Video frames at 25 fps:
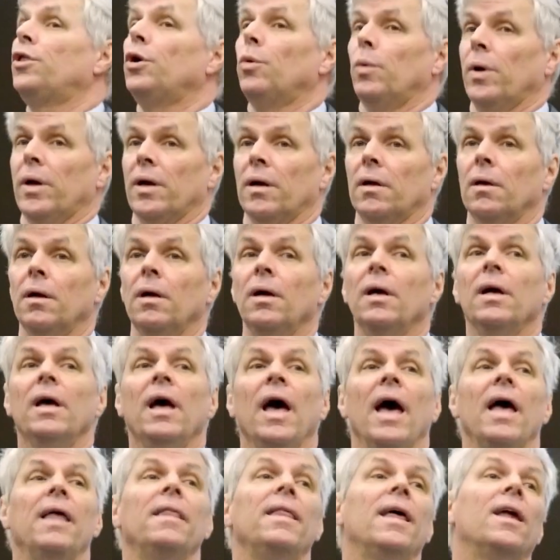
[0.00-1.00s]
doing.
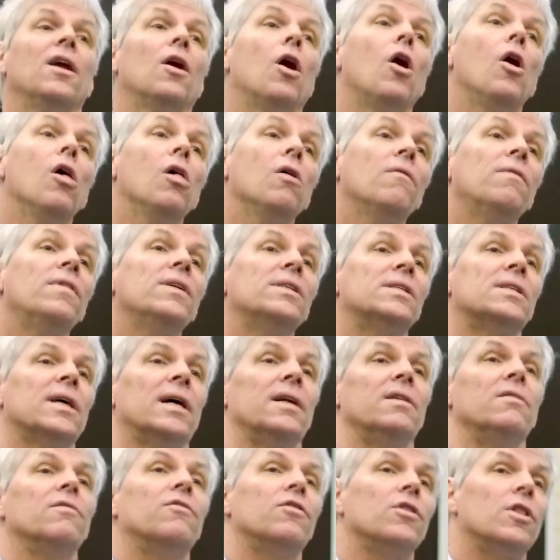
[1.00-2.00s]
And then all of a
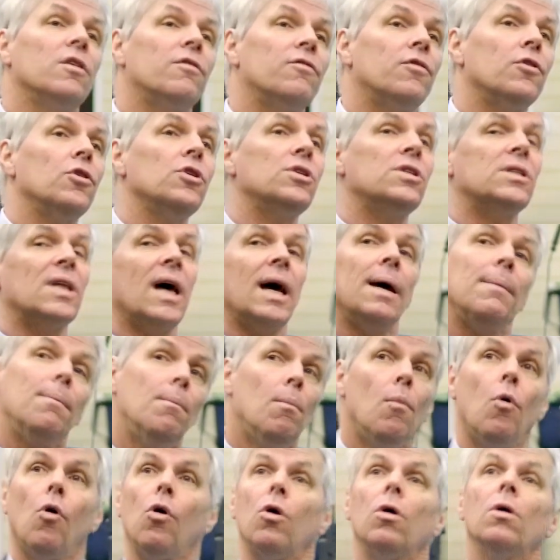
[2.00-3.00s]
sudden, for the first
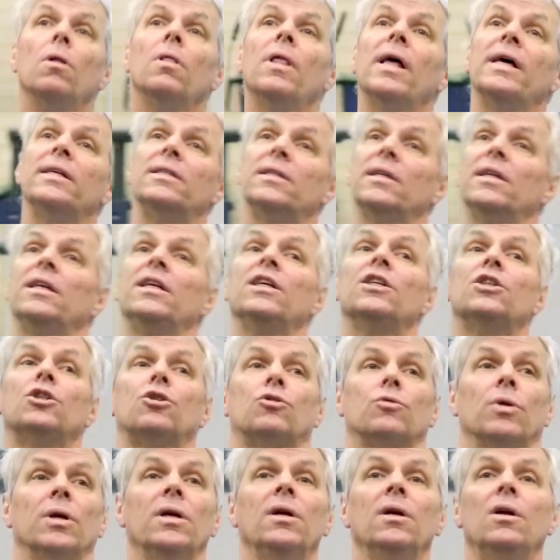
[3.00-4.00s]
time, more or less in
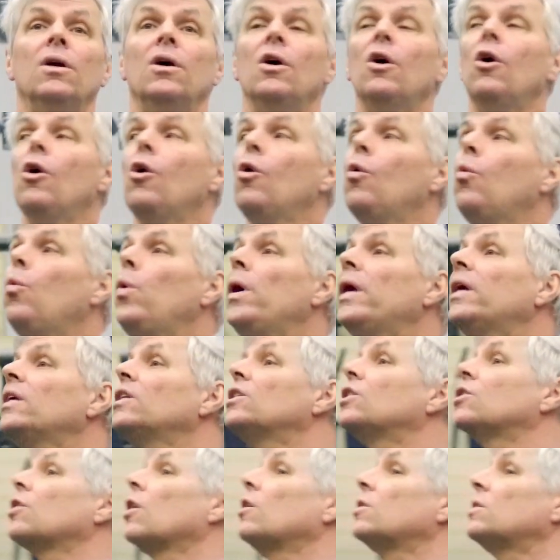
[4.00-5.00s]
history, we can
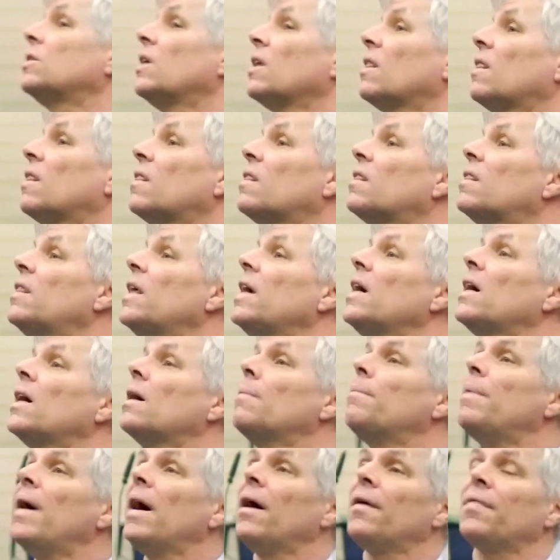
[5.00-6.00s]
start to think
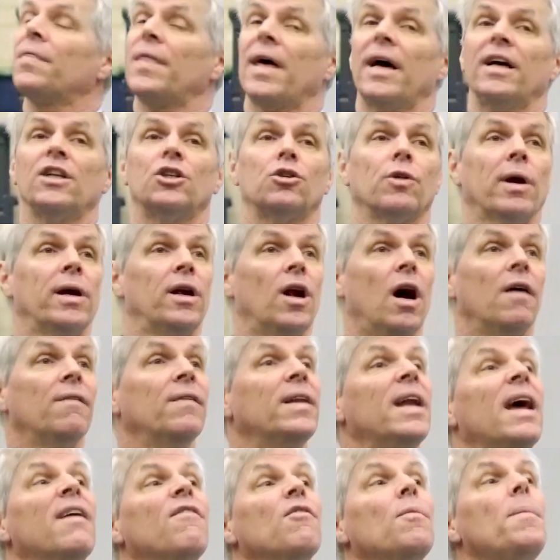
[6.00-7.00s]
about that trade-off.
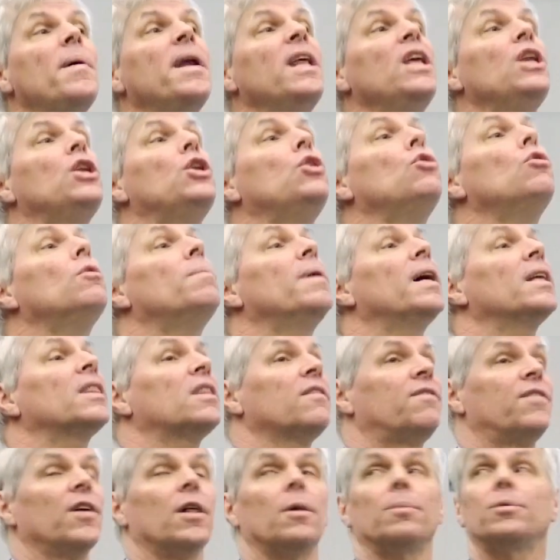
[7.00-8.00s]
And everybody knew about
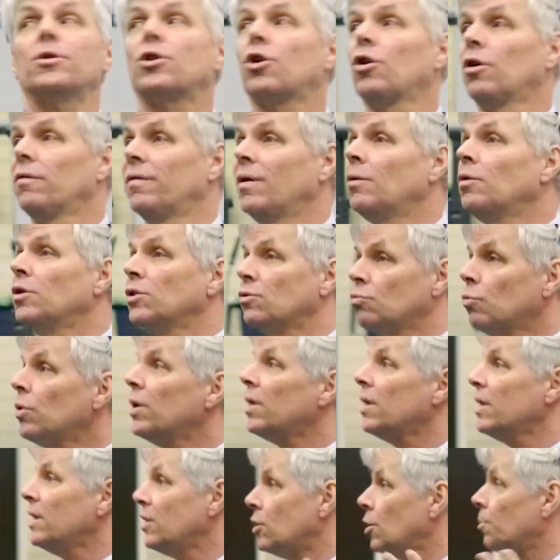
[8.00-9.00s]
the Phillips curve. It was
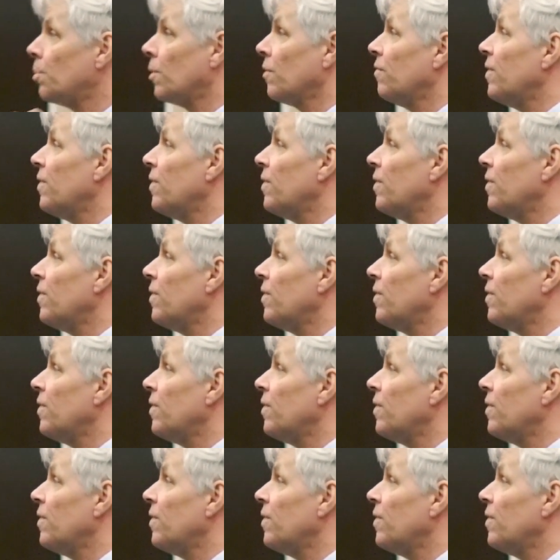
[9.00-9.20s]
really super